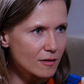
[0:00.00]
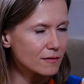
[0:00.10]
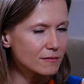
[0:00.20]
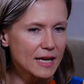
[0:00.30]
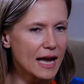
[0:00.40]

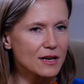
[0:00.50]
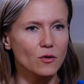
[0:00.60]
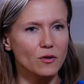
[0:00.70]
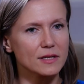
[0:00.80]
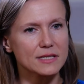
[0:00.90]
our
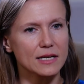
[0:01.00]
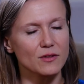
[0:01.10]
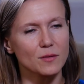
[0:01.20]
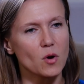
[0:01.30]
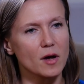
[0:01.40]
categories
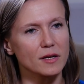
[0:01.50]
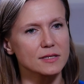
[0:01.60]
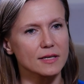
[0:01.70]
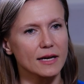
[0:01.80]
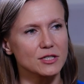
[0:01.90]
there in the
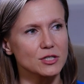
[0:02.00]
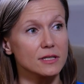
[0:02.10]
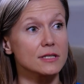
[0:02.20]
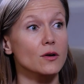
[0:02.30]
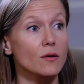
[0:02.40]
product
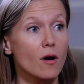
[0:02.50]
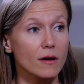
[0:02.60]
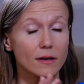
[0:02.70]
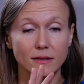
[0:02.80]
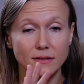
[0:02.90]
selection. And so
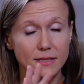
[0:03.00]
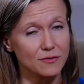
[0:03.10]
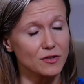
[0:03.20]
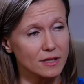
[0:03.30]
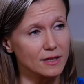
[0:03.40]

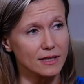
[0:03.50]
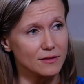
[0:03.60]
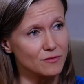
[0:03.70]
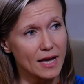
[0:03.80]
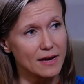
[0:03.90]

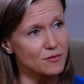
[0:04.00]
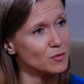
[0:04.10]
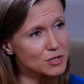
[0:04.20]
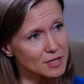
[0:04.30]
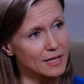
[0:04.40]
definitely, if
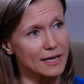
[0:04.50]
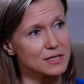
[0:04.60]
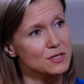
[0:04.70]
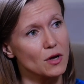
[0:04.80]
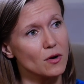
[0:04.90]
everyone should let
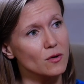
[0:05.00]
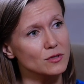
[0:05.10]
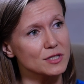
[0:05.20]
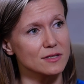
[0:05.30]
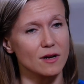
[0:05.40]
us
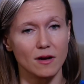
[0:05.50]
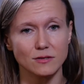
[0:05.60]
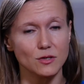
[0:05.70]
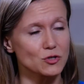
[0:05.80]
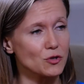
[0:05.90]
know just
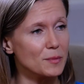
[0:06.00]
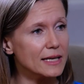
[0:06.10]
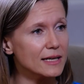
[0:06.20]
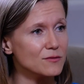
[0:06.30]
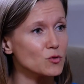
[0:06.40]
on social
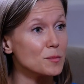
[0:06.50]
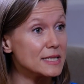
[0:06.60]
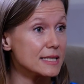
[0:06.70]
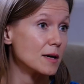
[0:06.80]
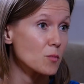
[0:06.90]
media if we're
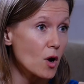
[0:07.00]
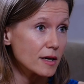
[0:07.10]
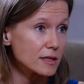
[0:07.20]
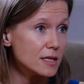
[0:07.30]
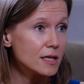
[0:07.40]
missing a
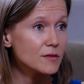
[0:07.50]
product.